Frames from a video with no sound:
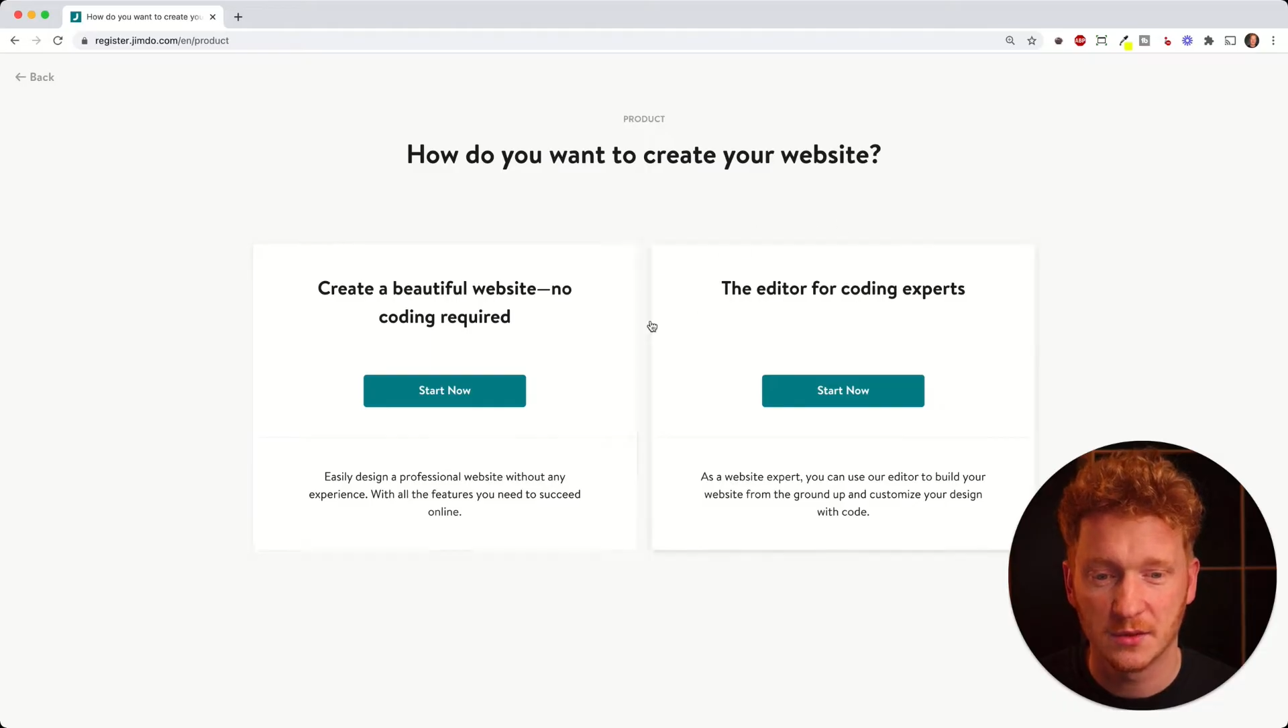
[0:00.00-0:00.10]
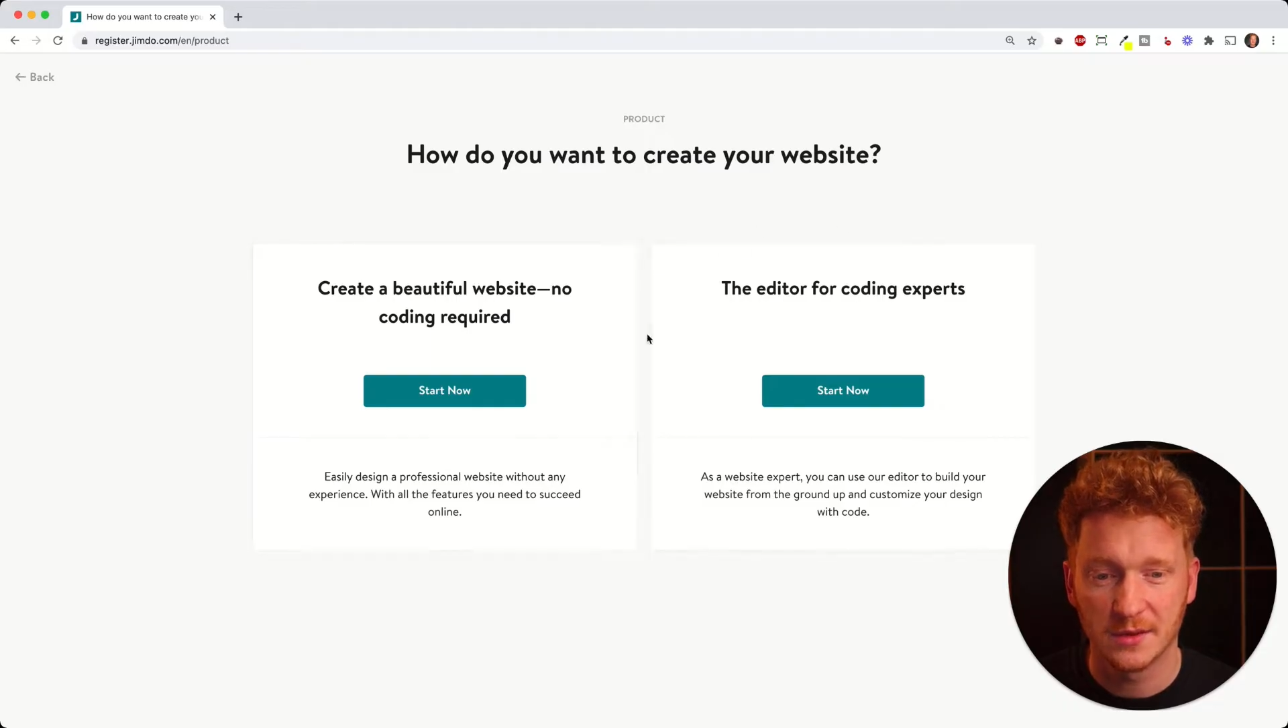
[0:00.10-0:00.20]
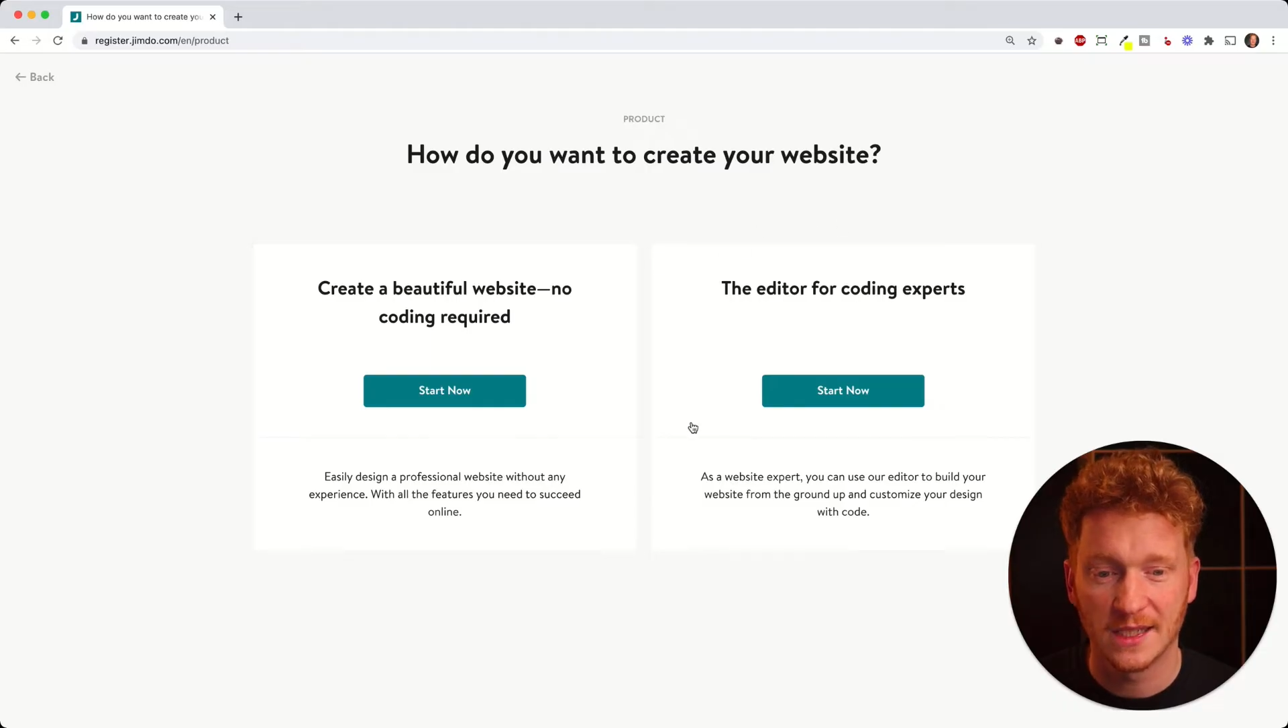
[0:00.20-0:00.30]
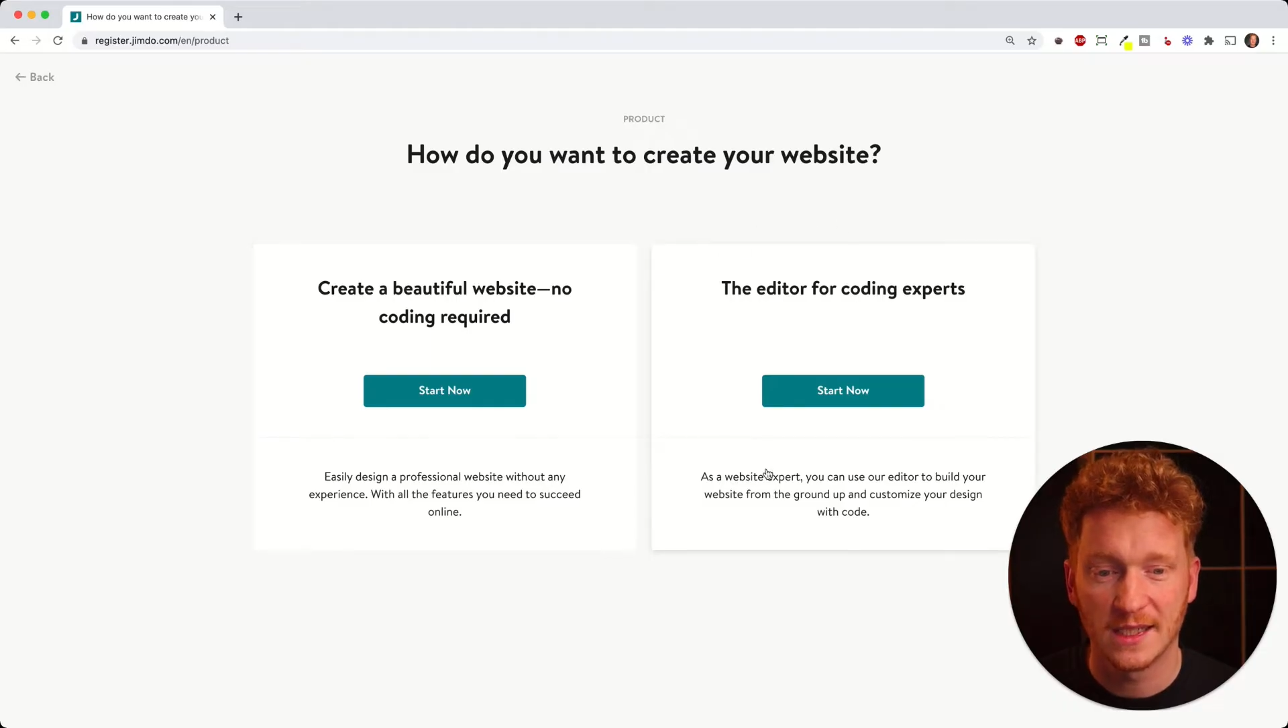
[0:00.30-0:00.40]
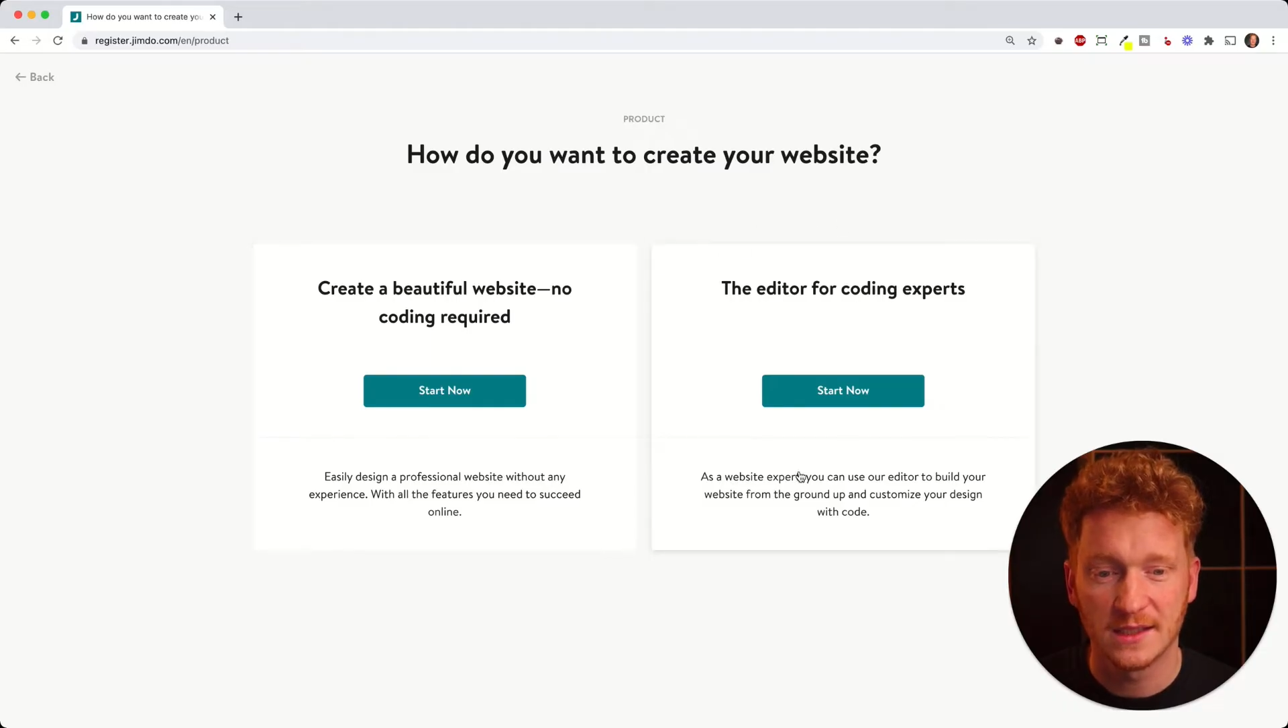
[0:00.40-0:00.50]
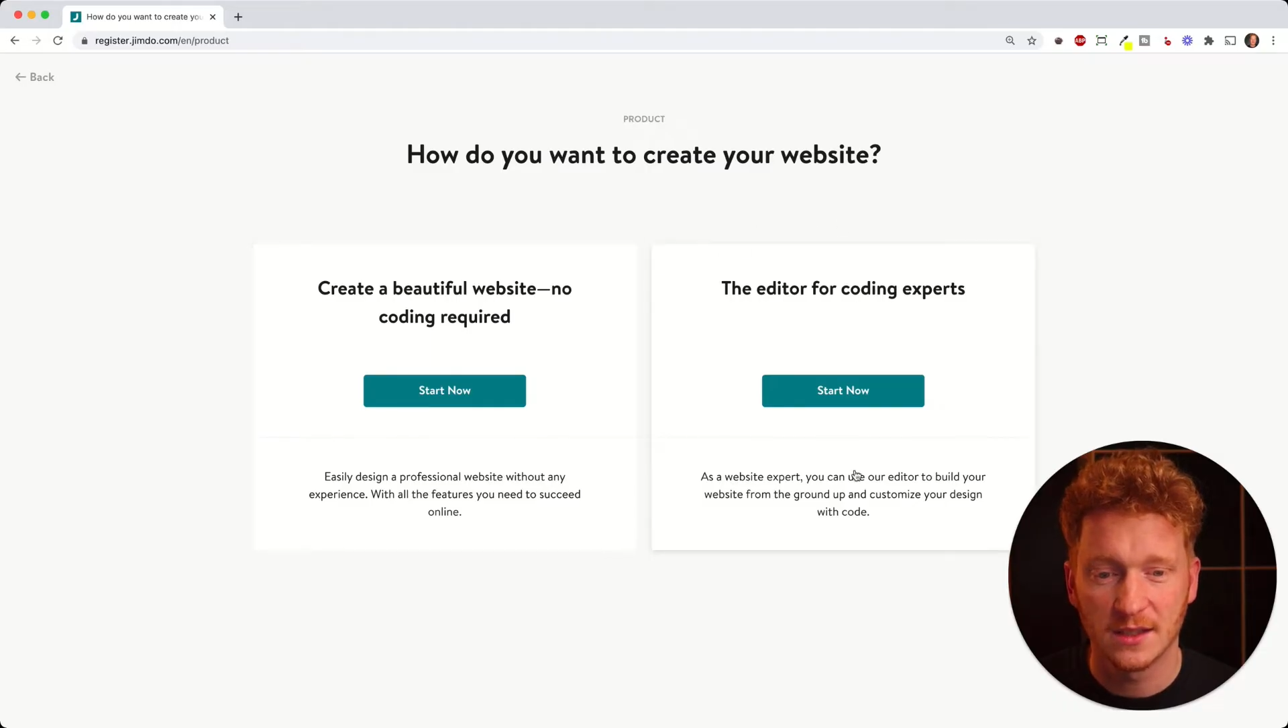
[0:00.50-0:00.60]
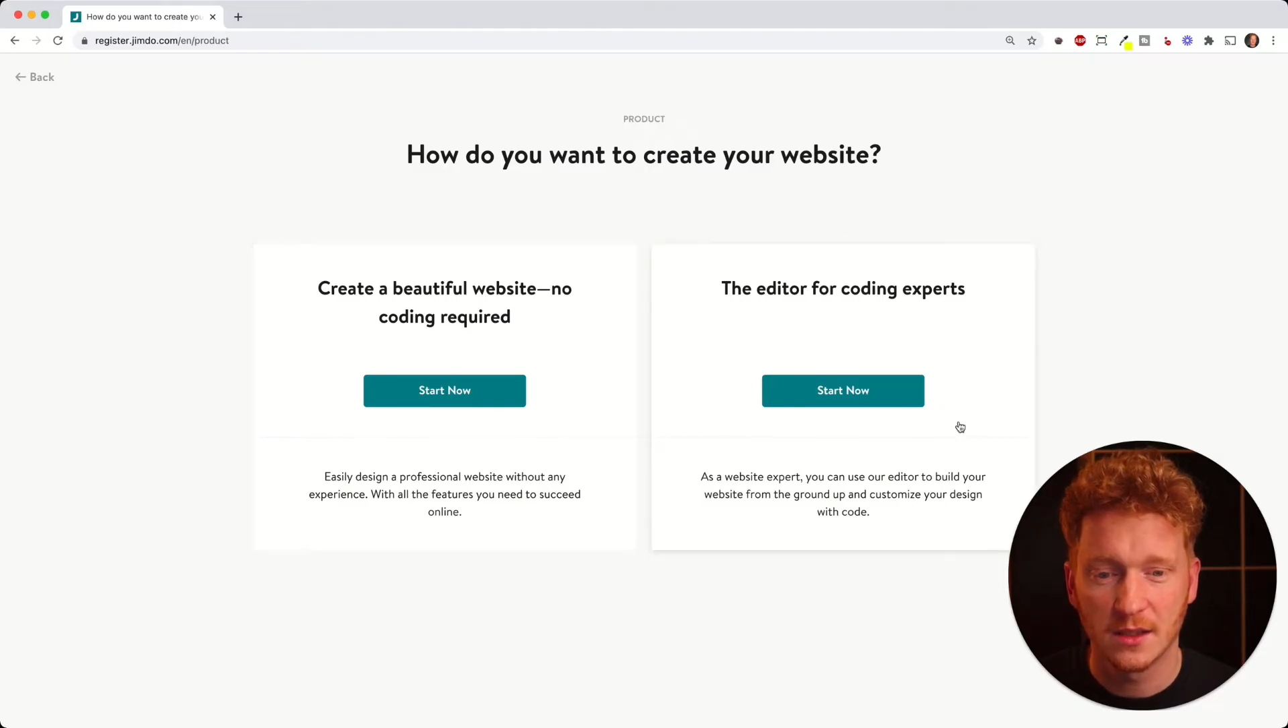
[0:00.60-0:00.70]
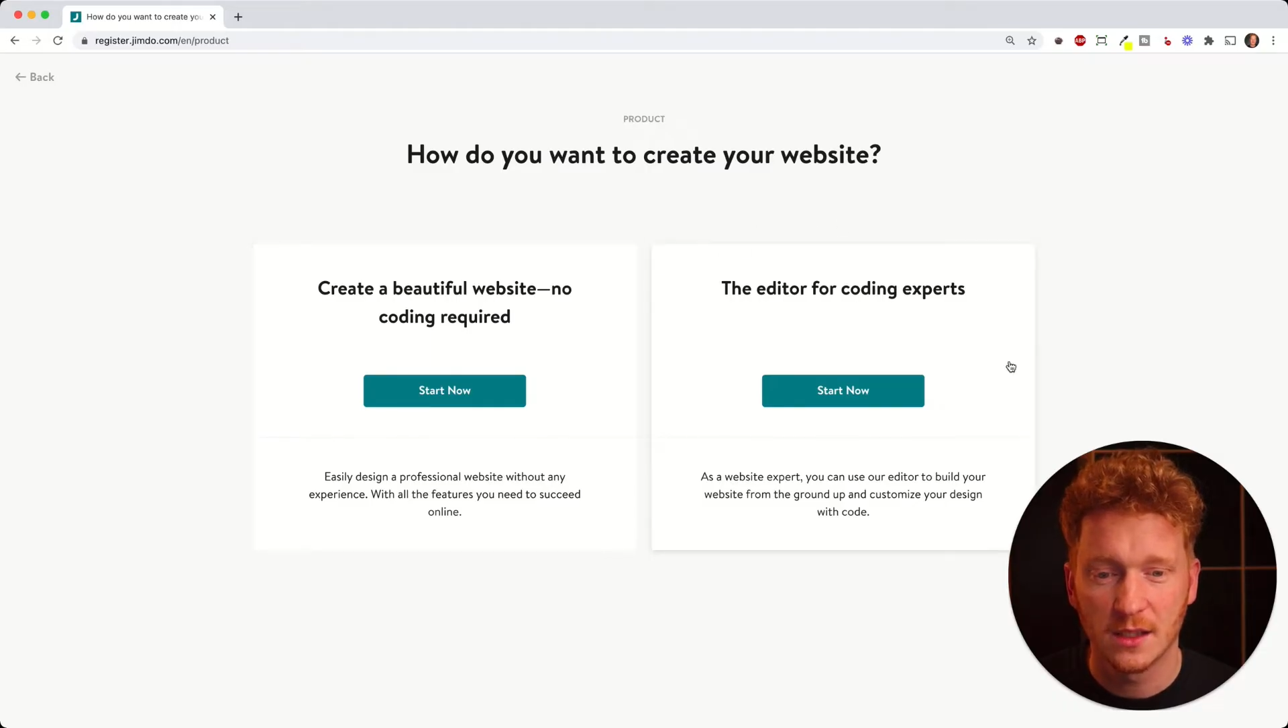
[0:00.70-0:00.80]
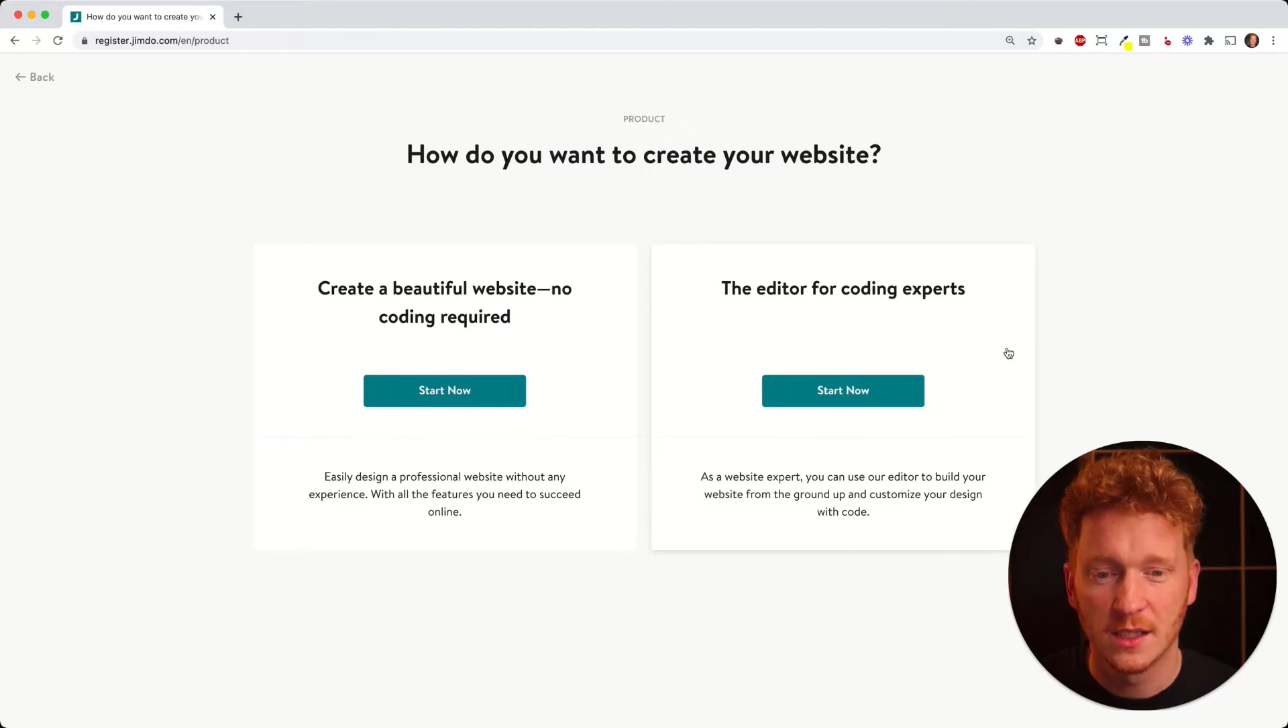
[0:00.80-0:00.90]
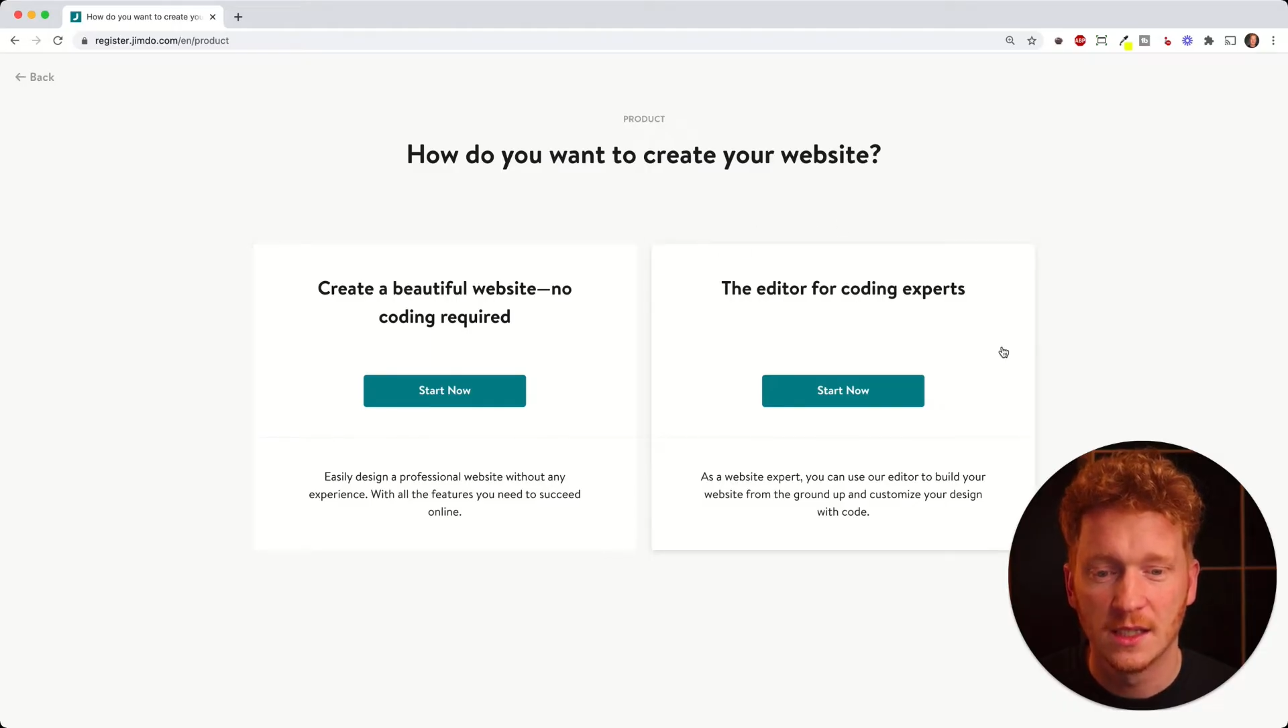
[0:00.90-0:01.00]

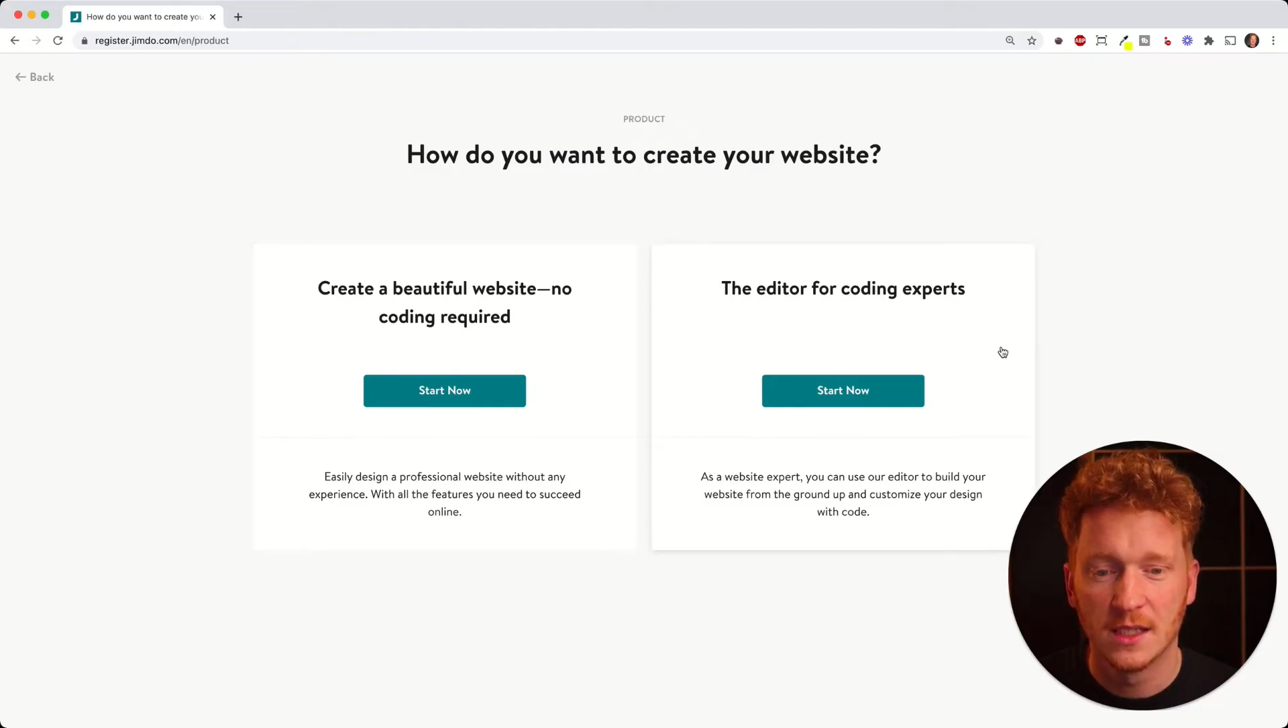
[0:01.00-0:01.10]
Creator.